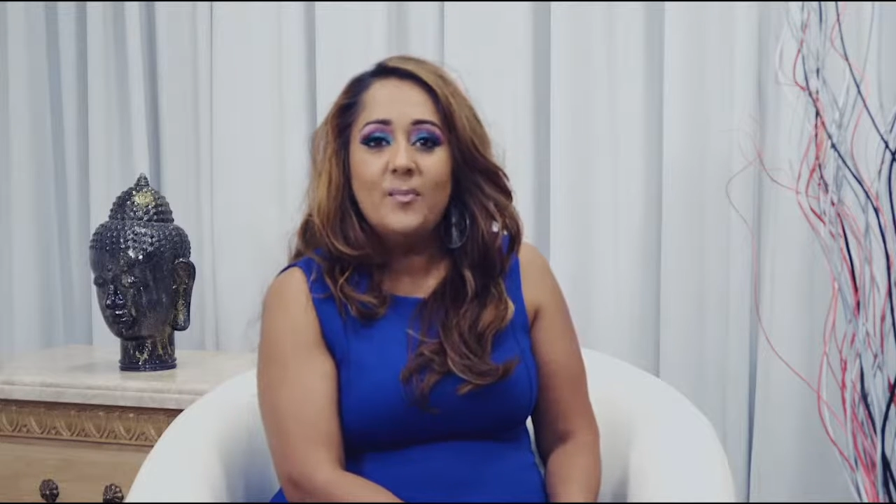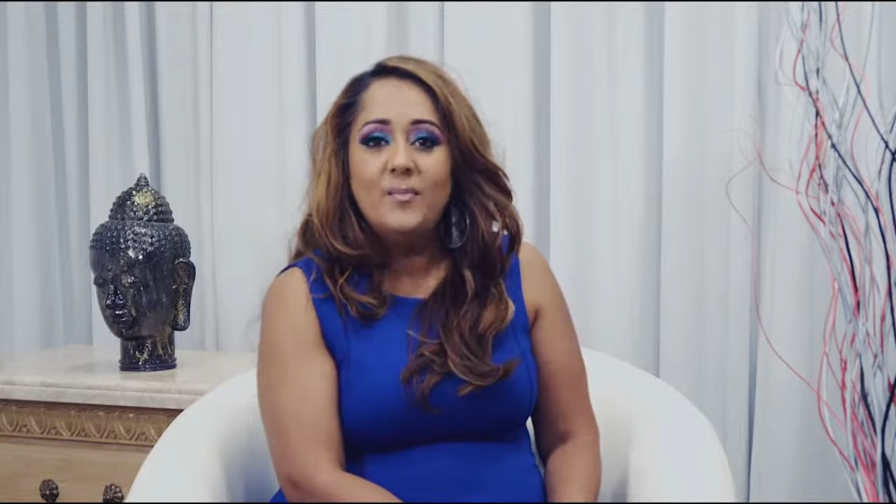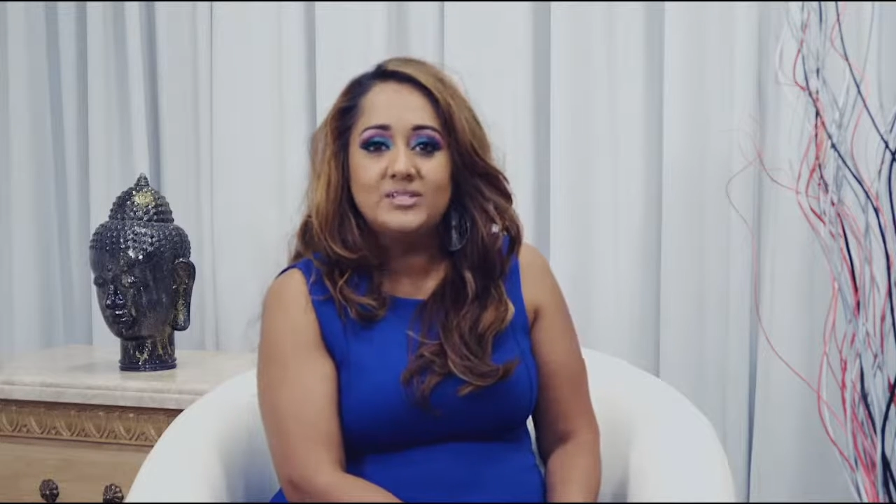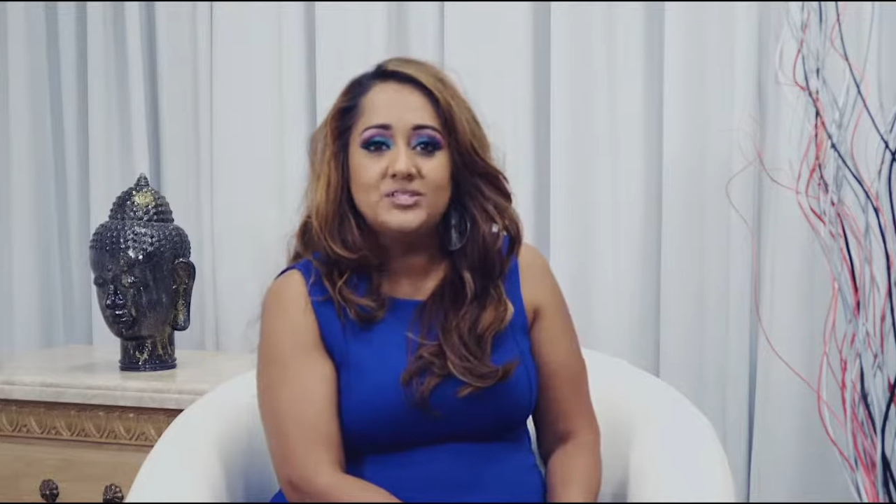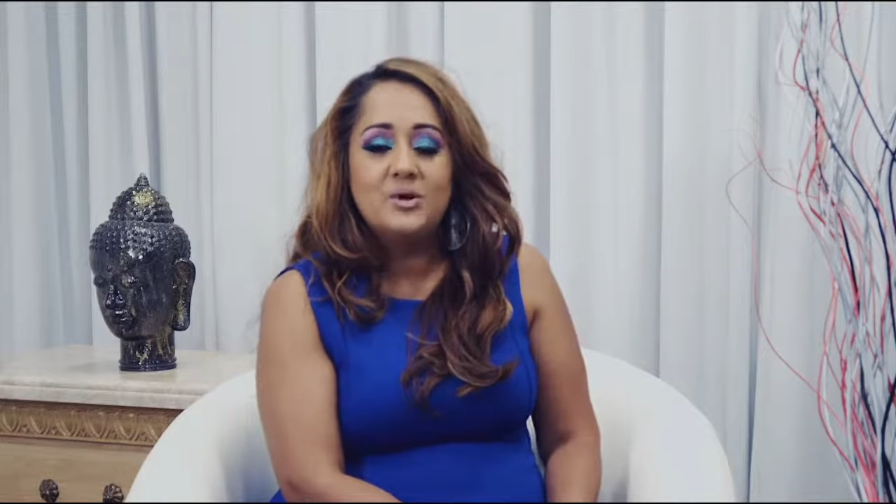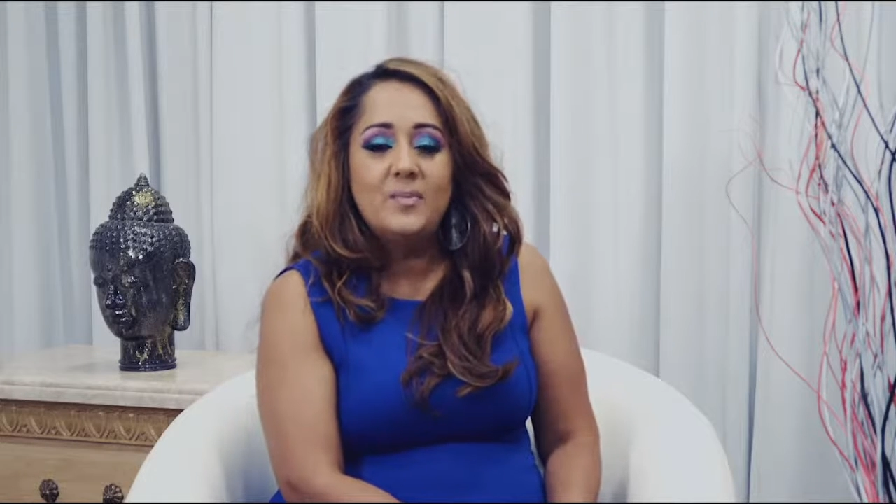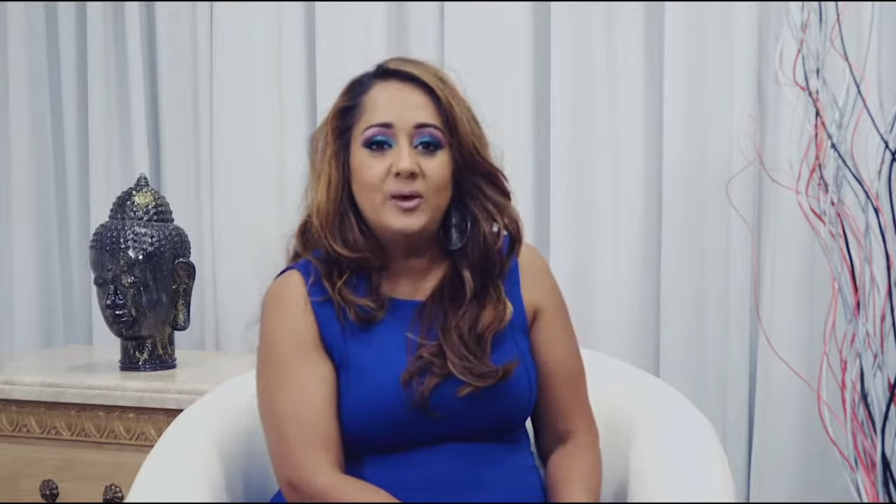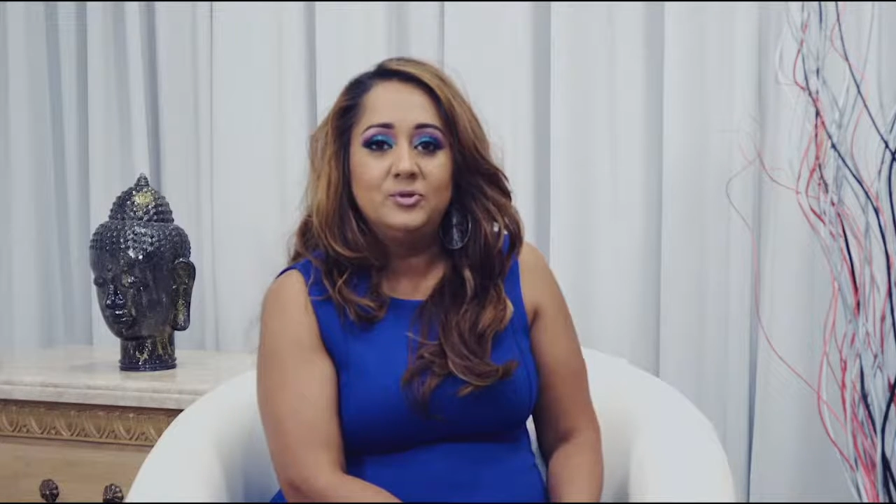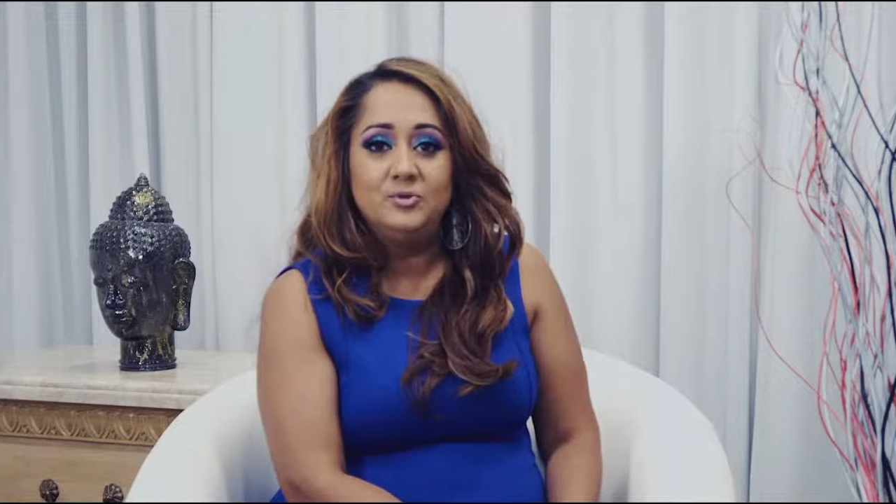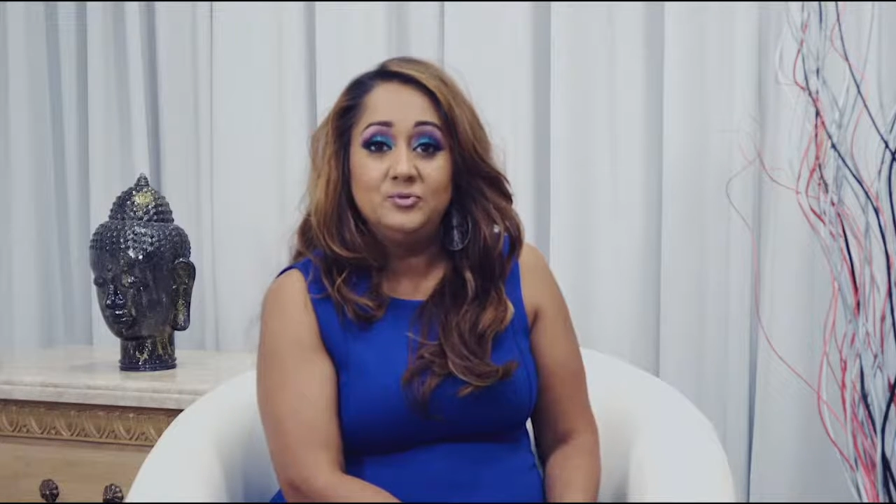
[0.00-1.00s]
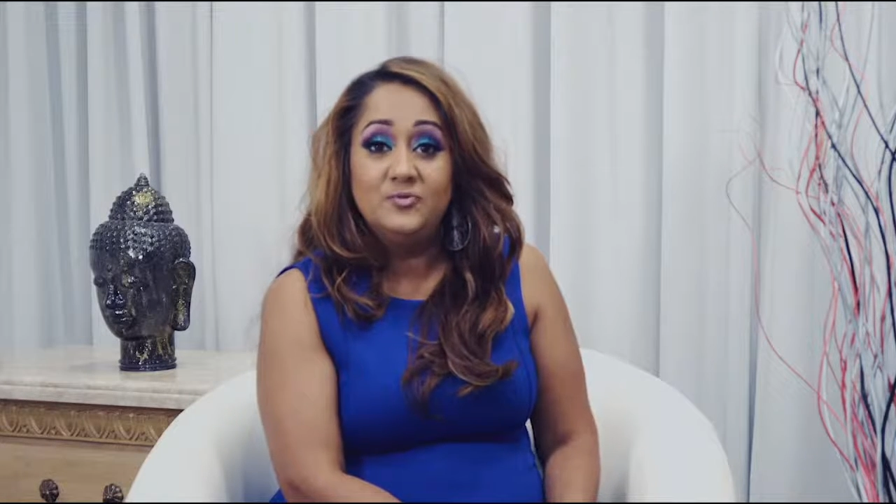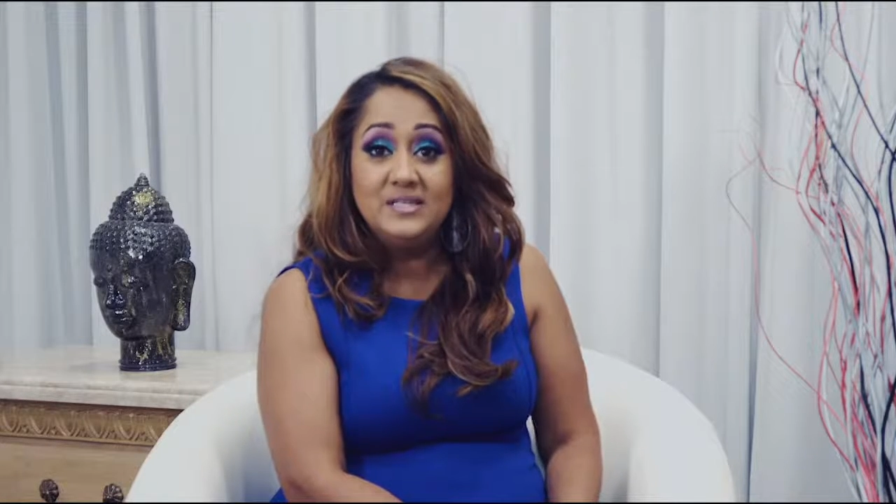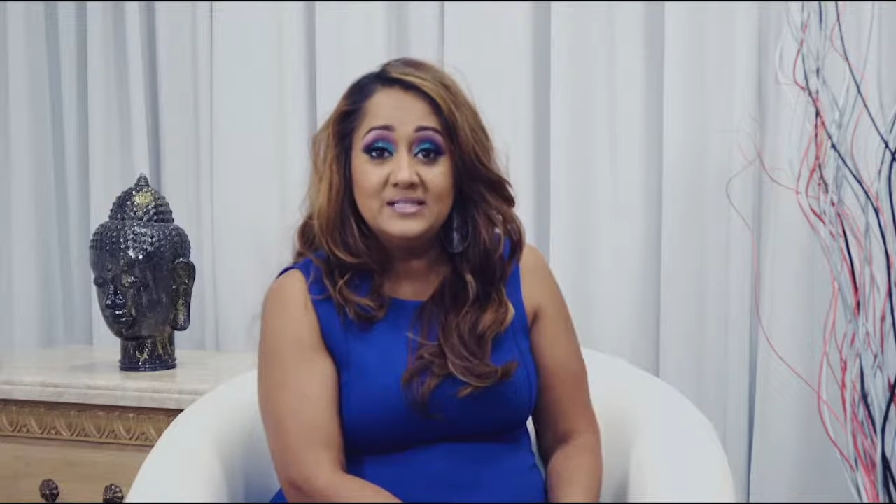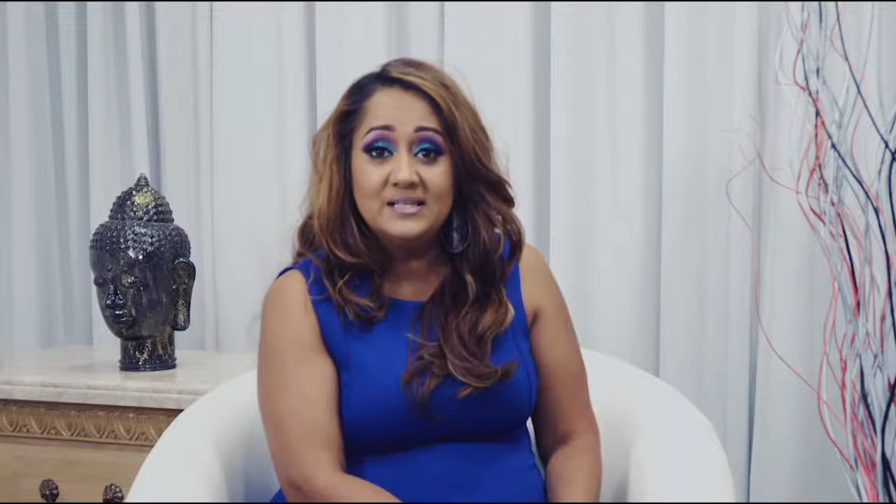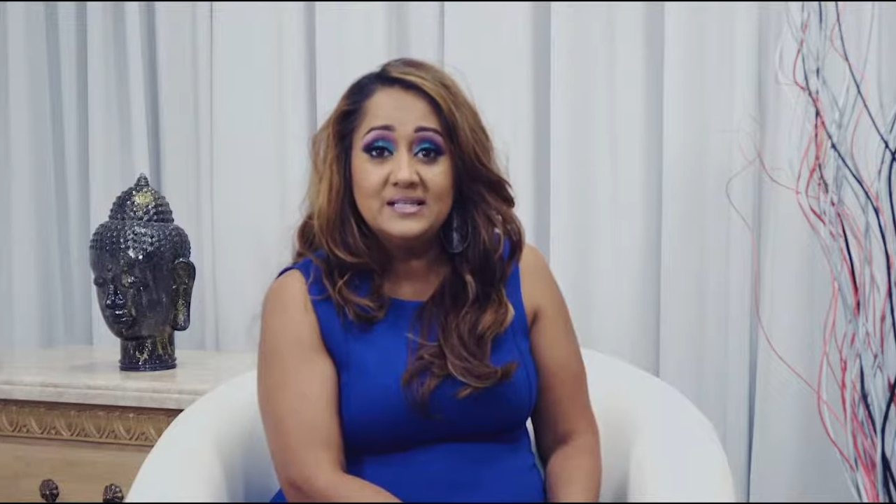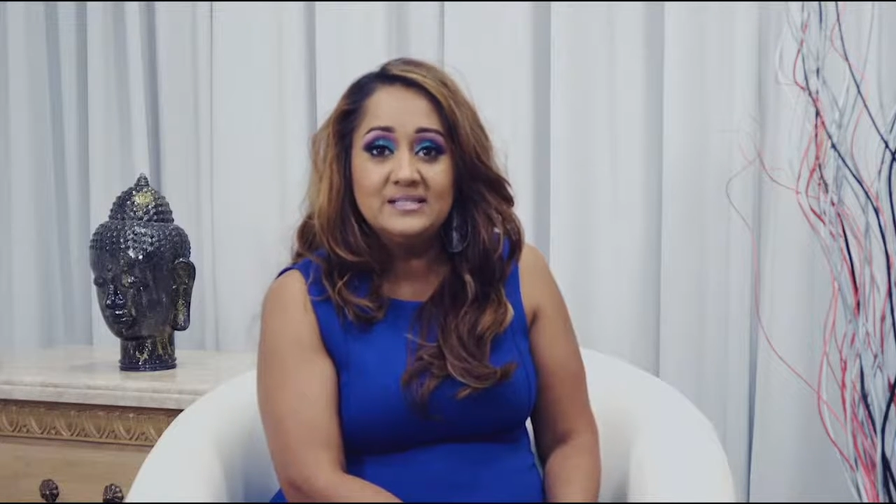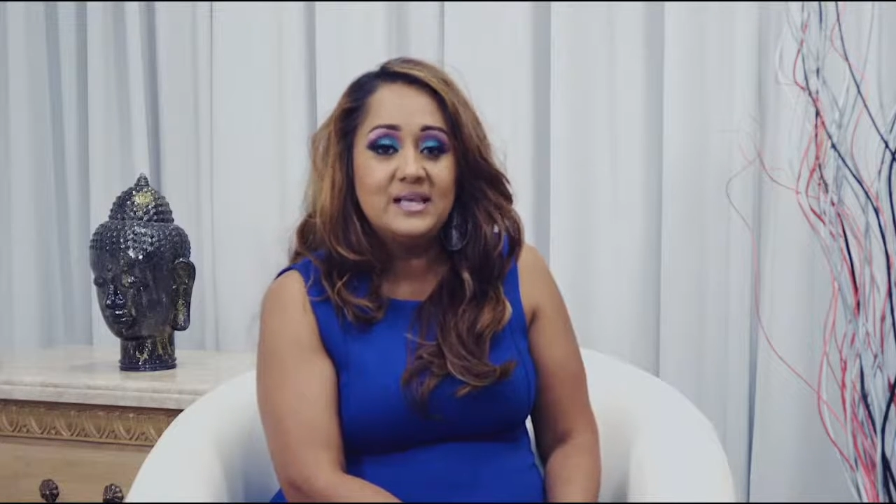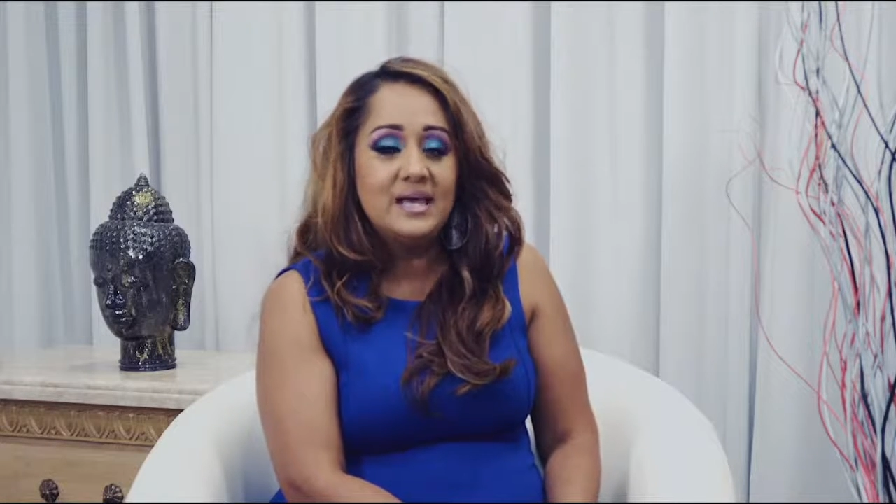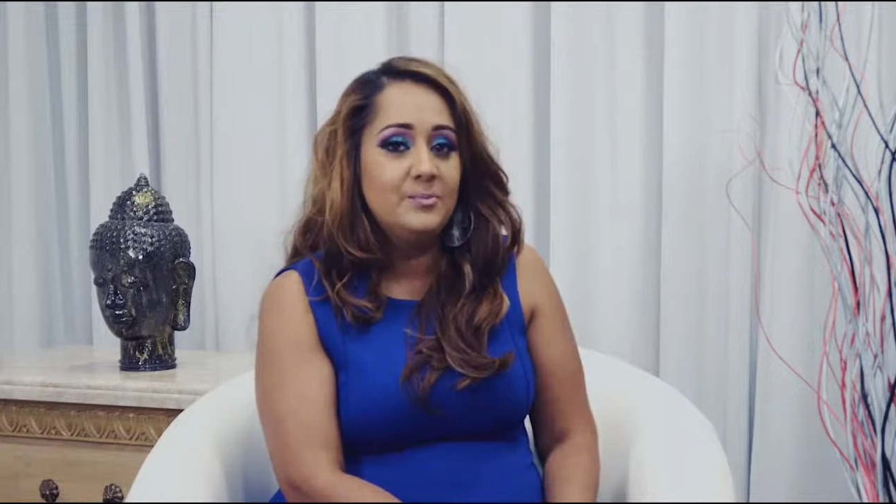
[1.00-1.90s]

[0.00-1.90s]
much about U visas,